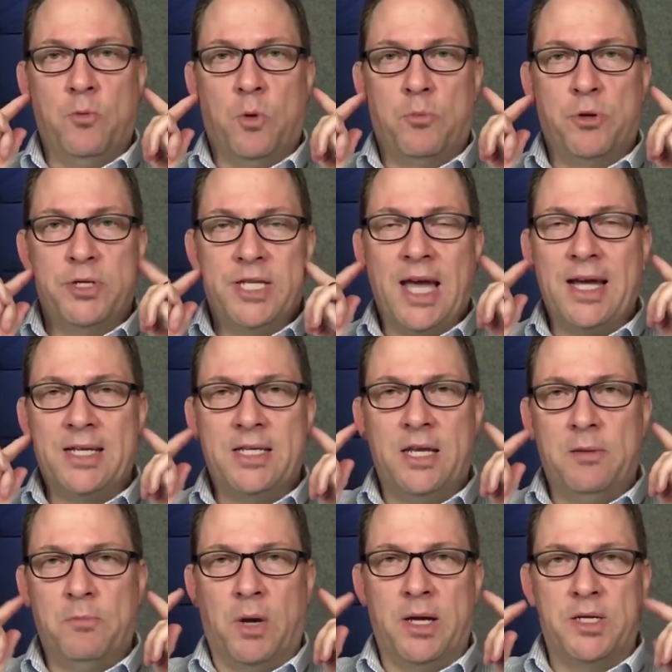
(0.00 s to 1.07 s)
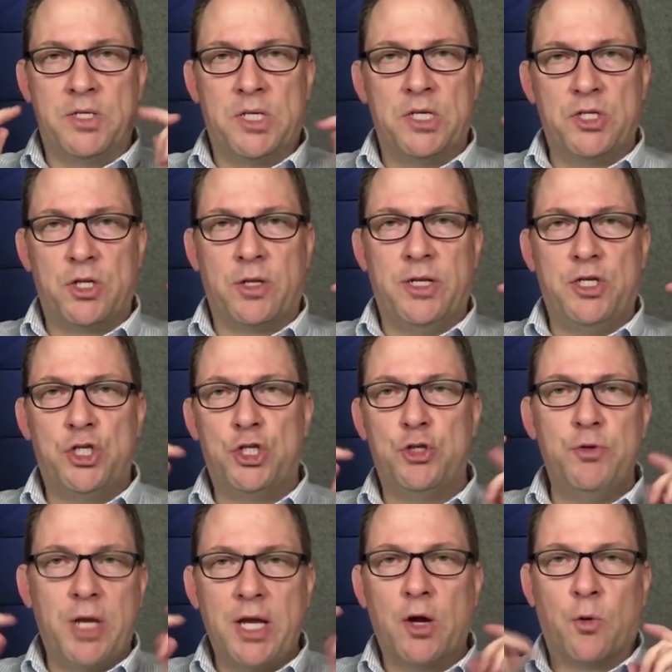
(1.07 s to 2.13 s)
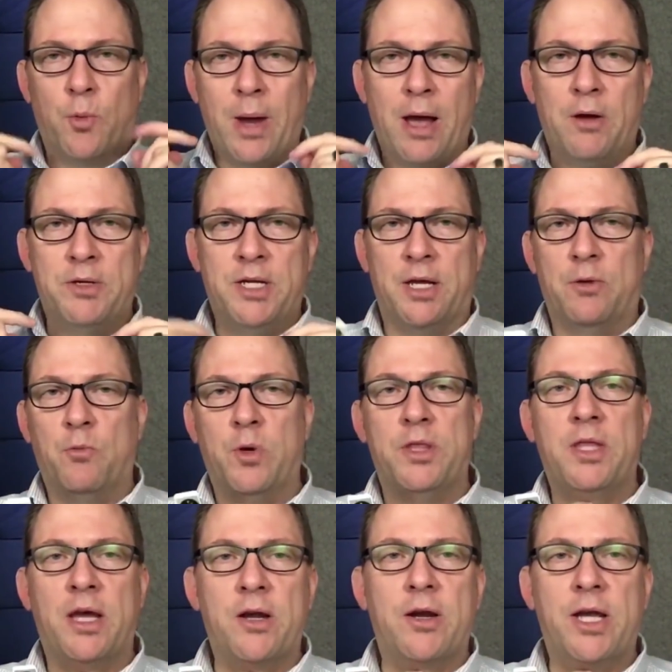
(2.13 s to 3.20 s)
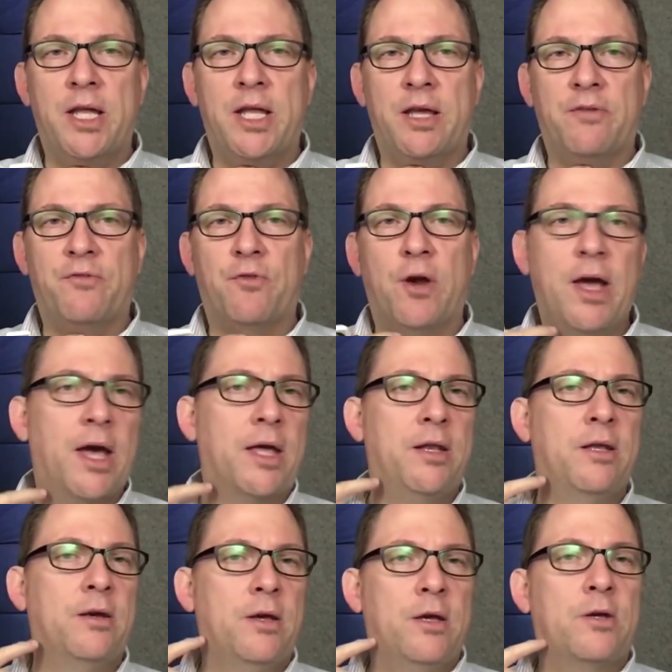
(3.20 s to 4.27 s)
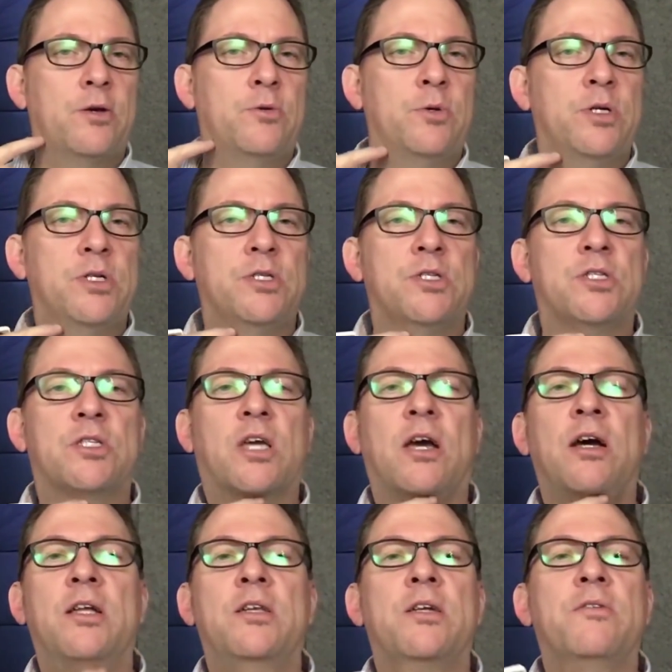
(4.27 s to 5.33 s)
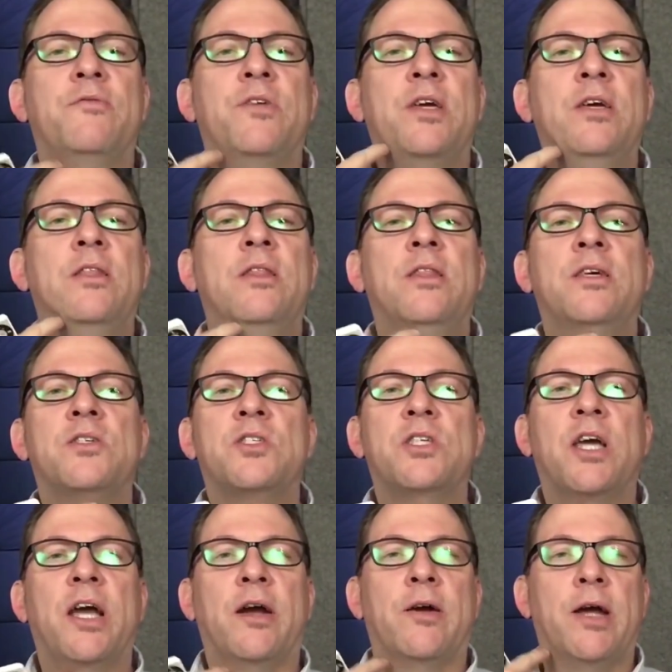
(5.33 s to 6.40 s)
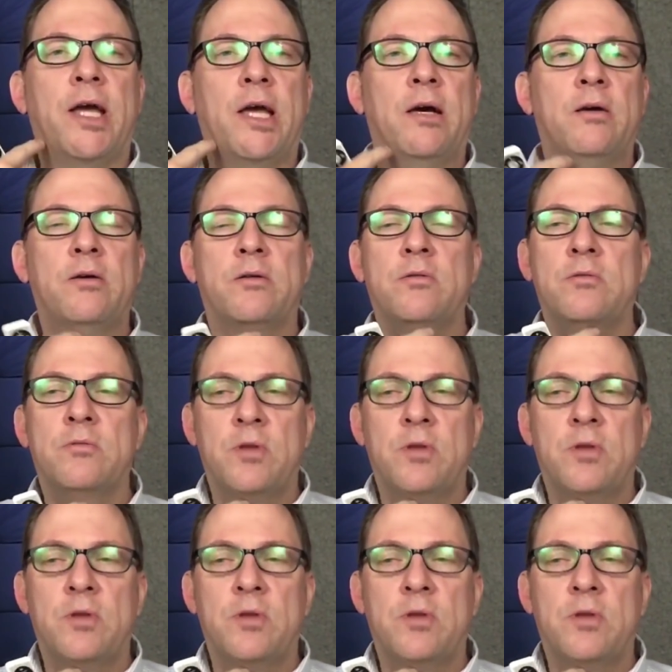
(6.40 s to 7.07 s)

will protect it by essentially shooting around it when they are hitting Fred, who is kind of in this area.